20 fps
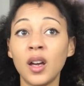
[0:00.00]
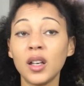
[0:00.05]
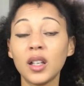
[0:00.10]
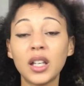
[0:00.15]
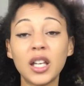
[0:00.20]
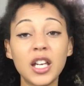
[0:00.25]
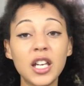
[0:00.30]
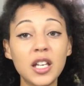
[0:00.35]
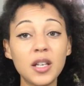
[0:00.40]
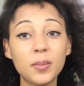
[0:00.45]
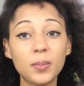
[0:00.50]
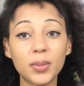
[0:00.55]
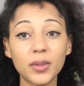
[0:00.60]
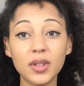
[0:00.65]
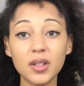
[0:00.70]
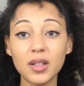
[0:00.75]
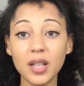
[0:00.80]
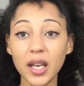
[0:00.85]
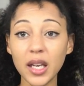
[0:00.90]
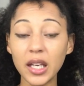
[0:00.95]
Keep
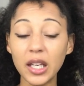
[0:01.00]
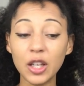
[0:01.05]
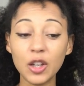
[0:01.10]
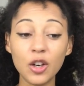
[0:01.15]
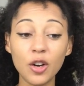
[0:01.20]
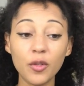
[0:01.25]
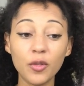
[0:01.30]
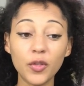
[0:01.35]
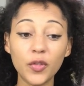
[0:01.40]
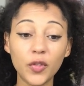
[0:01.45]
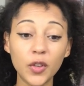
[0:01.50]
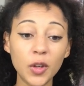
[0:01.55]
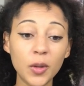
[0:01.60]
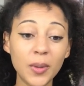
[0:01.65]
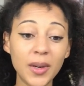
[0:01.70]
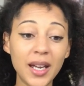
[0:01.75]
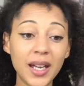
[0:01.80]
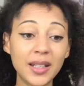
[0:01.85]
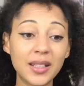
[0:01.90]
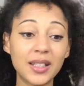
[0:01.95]
taking on
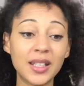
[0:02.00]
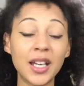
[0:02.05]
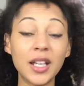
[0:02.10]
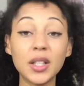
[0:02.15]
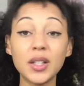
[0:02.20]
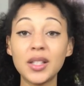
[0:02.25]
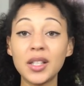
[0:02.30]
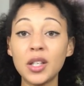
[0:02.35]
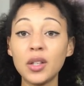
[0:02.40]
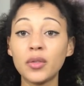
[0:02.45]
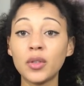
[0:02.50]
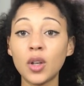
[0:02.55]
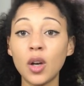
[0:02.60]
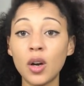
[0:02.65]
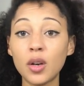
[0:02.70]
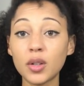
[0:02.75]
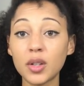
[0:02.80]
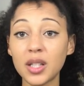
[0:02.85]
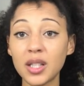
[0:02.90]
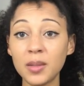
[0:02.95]
fluids, get yourself an
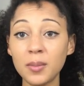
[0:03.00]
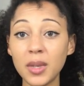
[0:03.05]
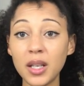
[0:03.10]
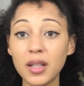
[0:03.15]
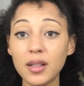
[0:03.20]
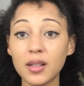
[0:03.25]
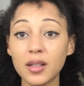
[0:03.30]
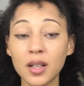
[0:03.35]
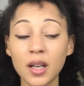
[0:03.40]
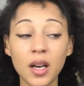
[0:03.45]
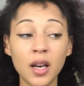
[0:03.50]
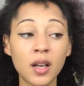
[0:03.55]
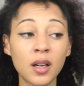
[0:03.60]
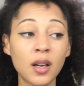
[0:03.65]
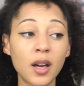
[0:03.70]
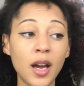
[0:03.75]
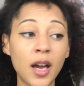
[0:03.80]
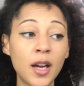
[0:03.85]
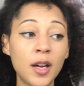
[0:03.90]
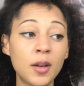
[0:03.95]
oximeter
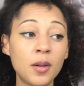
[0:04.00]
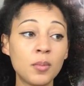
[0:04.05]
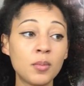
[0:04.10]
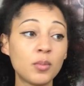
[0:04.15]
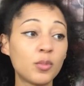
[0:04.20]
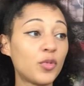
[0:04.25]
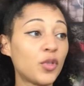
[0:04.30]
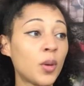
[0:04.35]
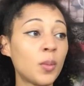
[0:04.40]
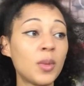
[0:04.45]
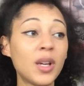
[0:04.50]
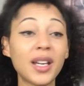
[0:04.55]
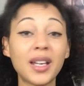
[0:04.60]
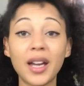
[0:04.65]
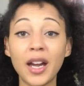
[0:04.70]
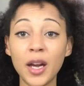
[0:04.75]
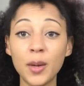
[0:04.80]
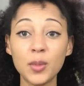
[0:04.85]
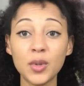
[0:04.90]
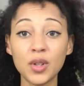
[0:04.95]
from like
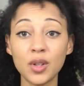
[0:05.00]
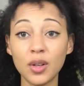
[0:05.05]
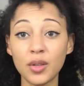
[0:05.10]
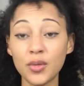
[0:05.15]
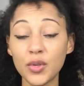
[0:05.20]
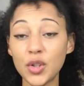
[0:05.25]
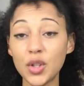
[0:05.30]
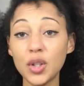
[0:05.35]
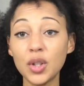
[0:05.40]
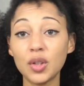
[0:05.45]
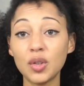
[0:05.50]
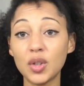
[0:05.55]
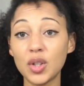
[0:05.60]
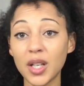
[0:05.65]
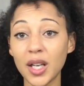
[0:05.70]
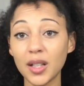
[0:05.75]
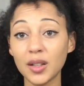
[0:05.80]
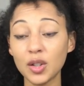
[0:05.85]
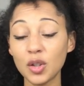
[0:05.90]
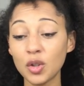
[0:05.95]
Amazon so you can
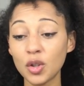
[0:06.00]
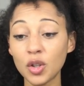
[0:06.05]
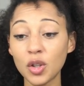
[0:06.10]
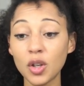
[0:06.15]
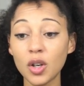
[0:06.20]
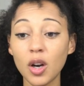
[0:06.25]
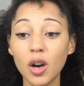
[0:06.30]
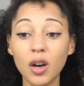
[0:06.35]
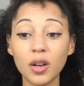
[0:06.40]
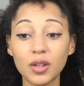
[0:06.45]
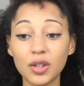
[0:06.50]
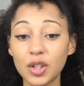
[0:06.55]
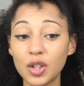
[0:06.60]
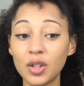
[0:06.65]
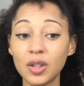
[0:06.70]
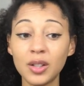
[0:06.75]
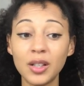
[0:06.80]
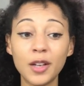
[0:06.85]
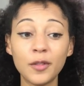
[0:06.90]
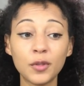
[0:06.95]
check your
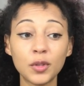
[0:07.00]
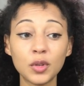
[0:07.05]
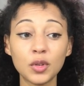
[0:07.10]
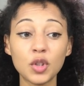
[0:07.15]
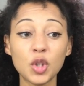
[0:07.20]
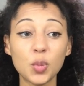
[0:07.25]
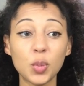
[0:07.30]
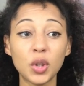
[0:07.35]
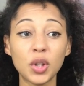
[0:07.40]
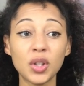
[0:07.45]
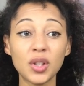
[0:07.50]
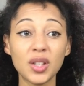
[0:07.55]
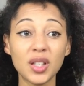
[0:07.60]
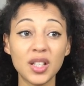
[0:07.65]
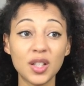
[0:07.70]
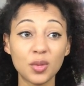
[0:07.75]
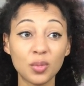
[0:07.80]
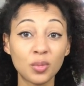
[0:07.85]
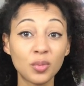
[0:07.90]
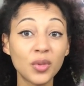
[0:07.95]
oxygen levels because
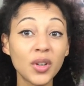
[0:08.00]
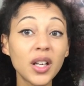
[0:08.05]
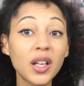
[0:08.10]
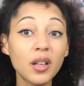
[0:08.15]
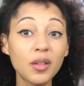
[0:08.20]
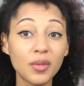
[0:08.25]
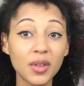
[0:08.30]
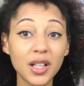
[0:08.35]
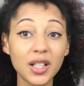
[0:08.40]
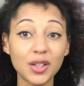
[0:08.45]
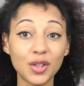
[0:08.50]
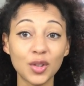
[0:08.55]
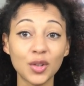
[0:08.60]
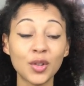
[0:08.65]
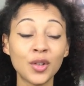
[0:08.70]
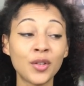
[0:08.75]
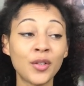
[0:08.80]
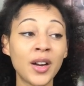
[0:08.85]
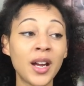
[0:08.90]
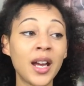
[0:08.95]
it's really
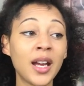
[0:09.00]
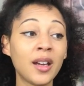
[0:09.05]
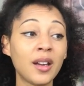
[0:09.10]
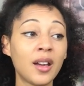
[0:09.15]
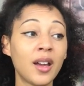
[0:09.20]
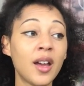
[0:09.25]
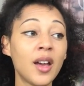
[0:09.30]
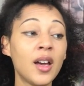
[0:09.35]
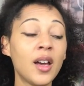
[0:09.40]
reassuring.